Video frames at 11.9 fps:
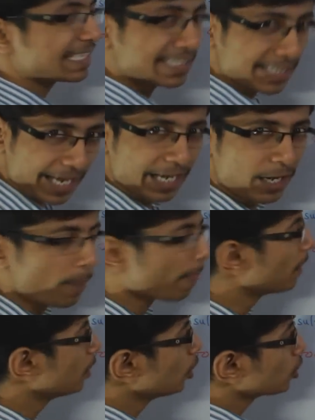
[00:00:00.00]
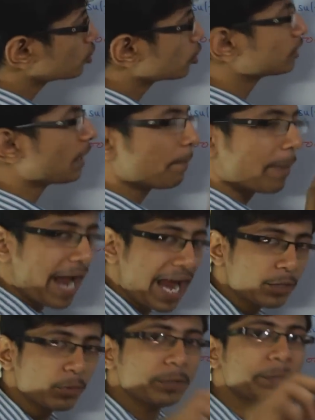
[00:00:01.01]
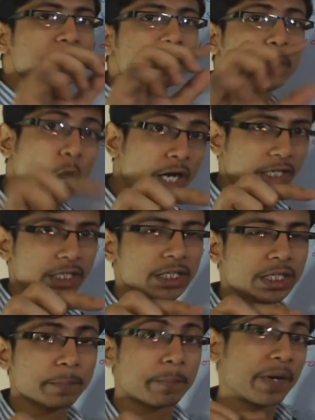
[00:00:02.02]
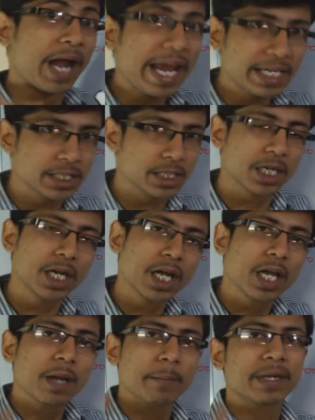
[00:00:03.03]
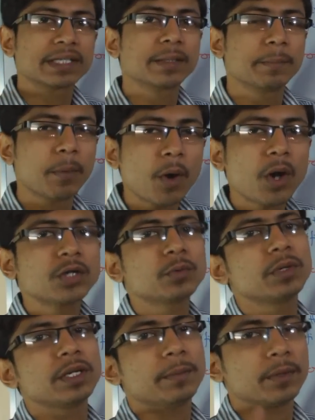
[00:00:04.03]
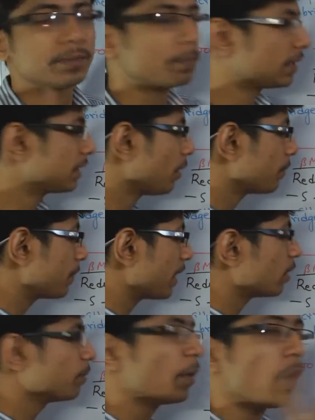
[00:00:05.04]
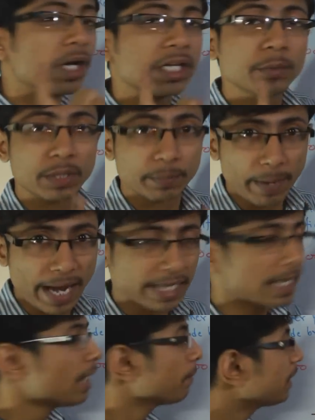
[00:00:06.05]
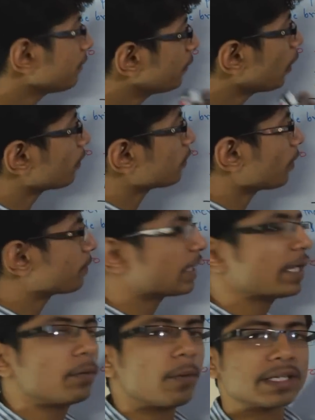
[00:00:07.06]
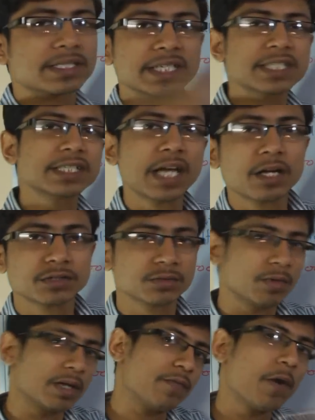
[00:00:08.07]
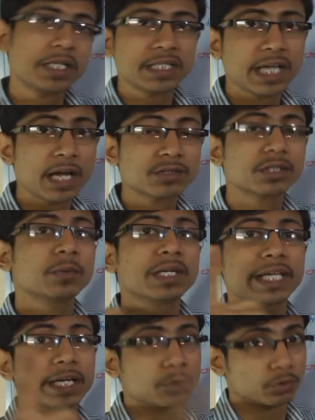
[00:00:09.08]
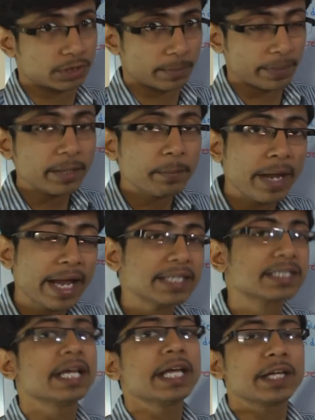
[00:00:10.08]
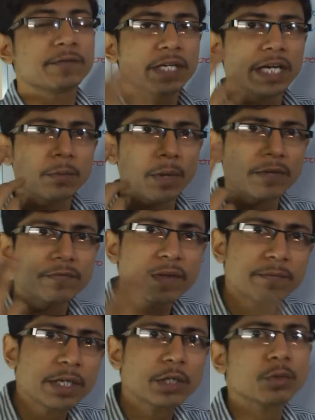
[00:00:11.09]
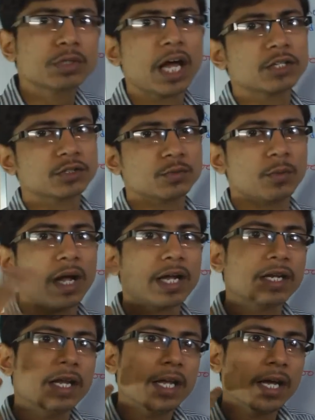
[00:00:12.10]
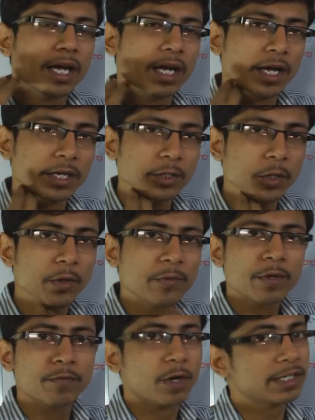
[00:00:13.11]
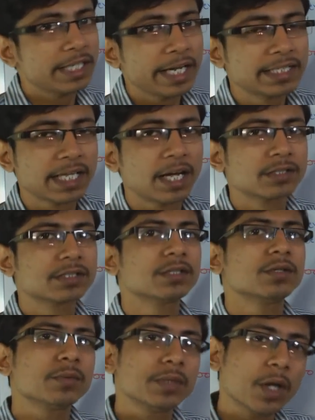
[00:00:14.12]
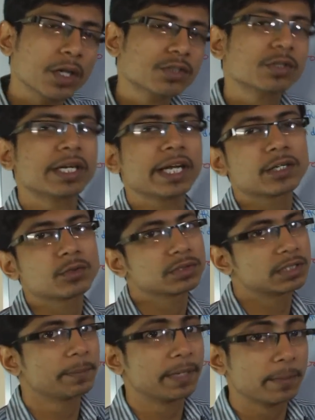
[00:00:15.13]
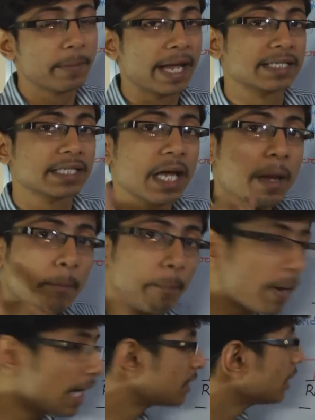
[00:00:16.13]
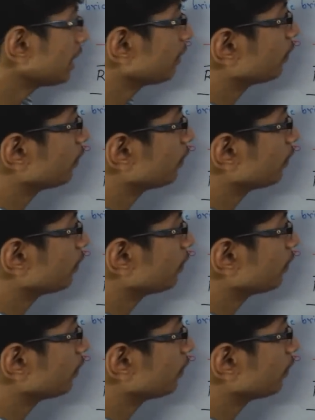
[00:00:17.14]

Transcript: in the gel. So the band will be broader, brighter, but the bond will, but there will be only one band. But if you obtain one hundred sixty thousand, one hundred forty thousand, we'll get two separate bands. If you get one hundred fifty-two thousand, one, uh, you know, forty-eight thousand, we also get two separate bands. But